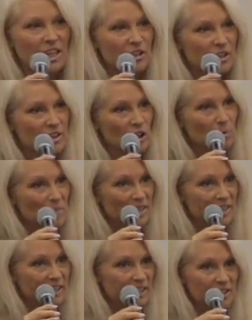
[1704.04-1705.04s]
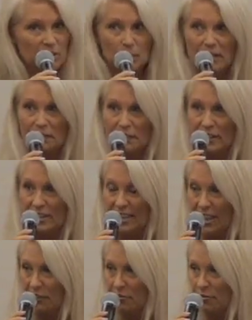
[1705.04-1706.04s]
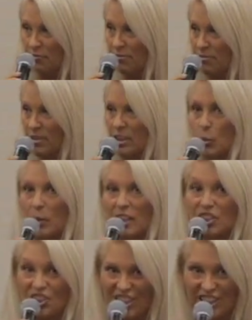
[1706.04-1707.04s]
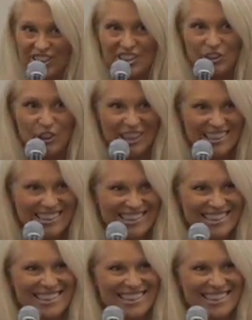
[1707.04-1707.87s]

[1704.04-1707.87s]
There's no men here, so we can feel safe. So we can share our stories.